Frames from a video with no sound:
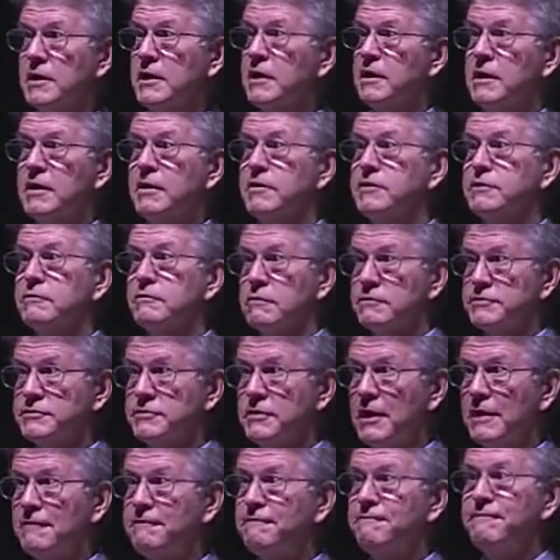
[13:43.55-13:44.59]
You also
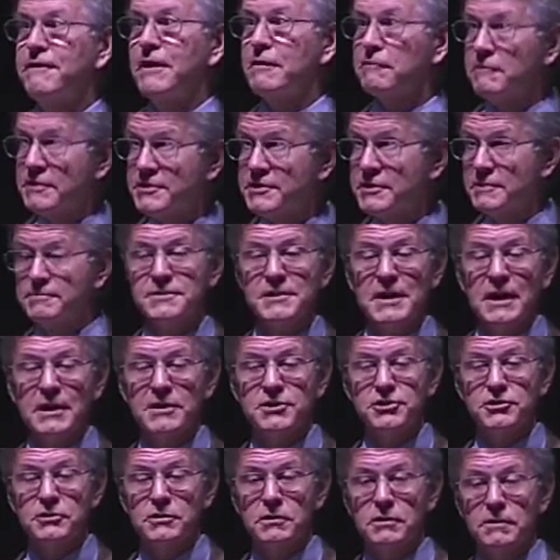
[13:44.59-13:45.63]
have very
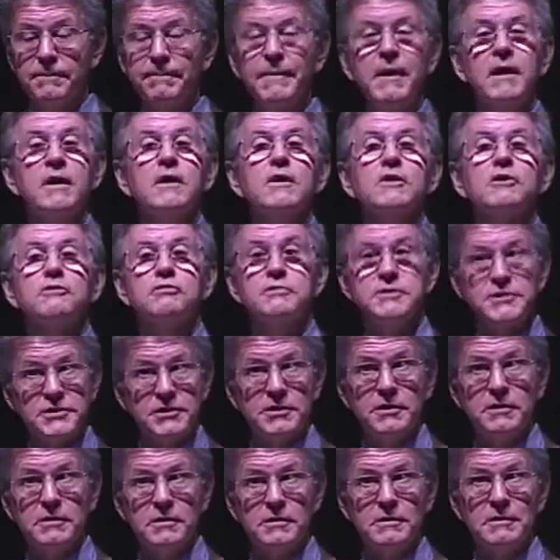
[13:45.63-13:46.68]
substantial
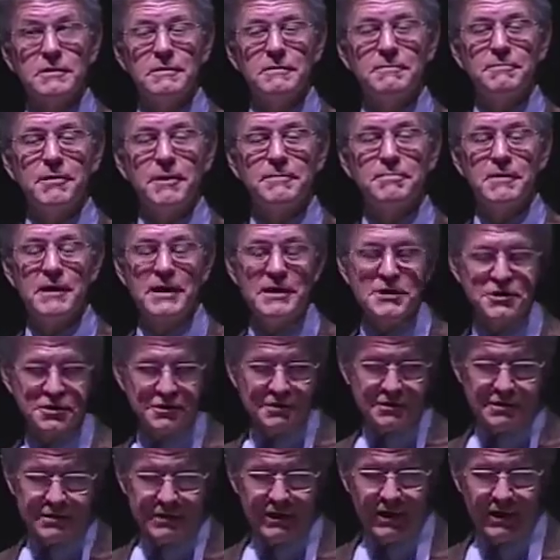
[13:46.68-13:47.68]
Christian populations.